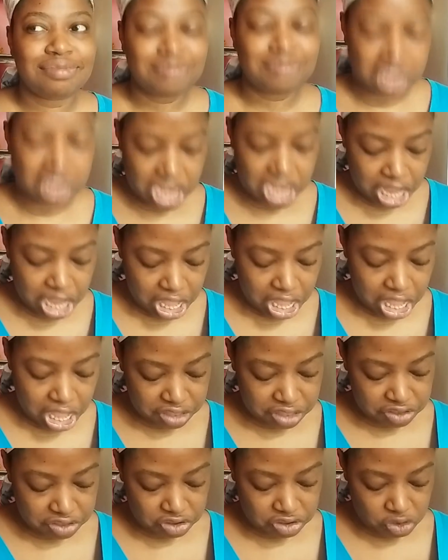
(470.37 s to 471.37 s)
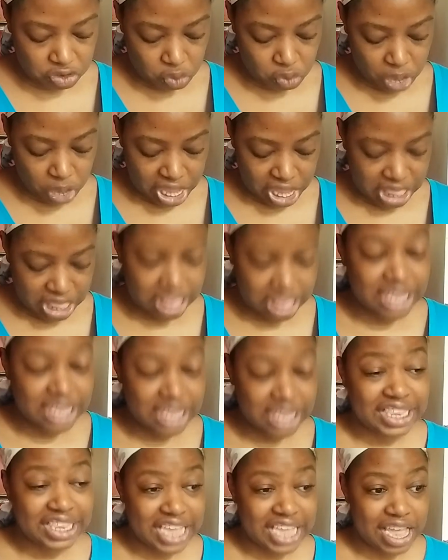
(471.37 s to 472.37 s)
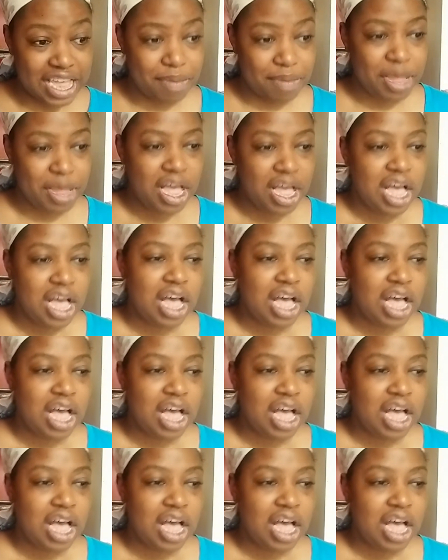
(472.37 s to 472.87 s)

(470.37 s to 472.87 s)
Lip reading: not quite the same.